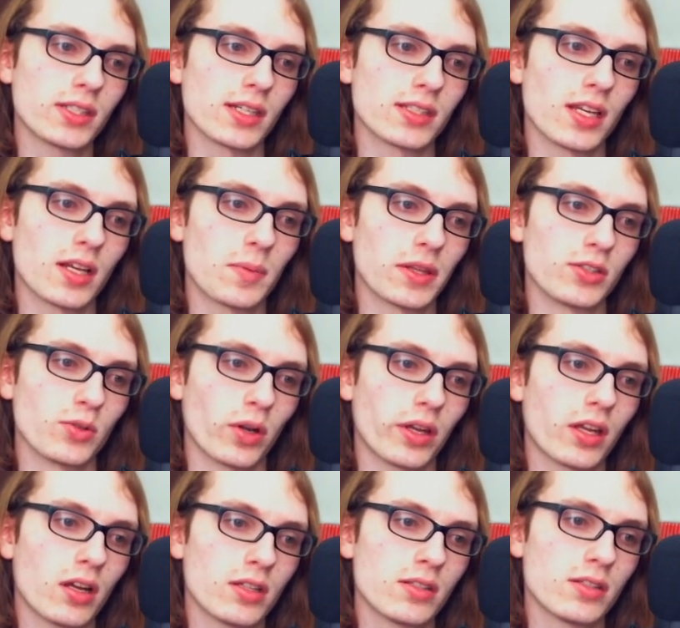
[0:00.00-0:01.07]
I said about the
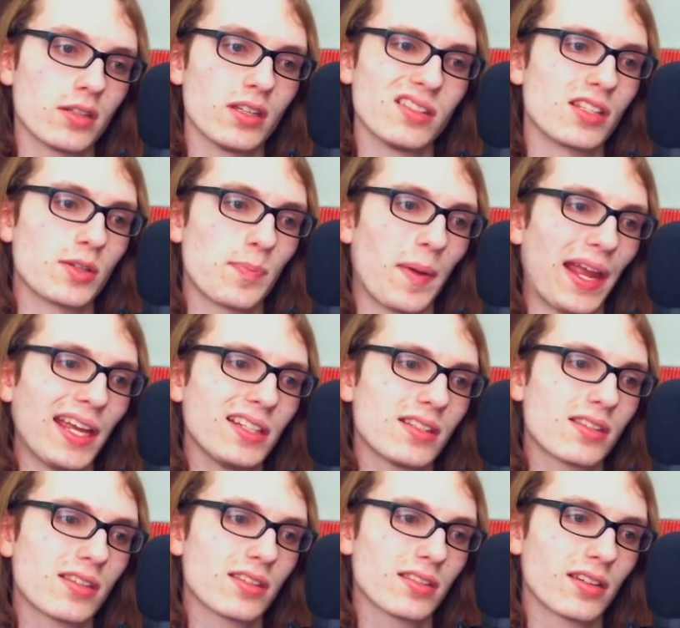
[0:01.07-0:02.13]
Joy-Cons in
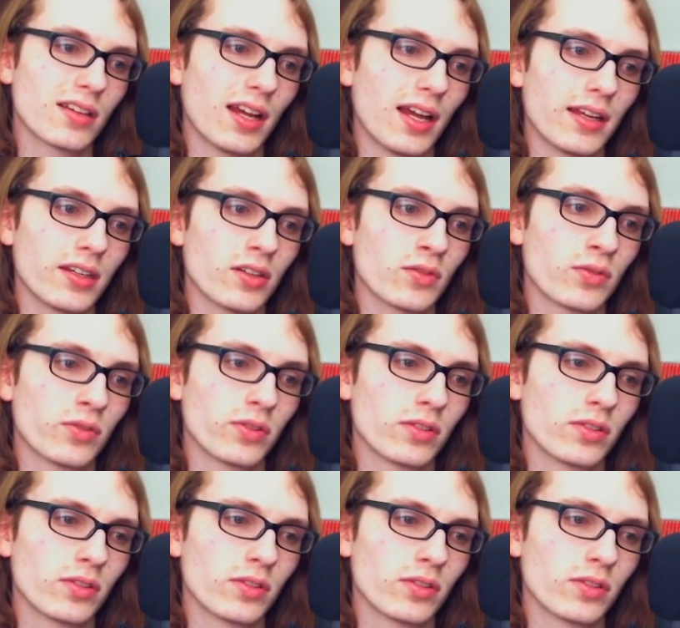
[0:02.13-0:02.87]
spades, kind of.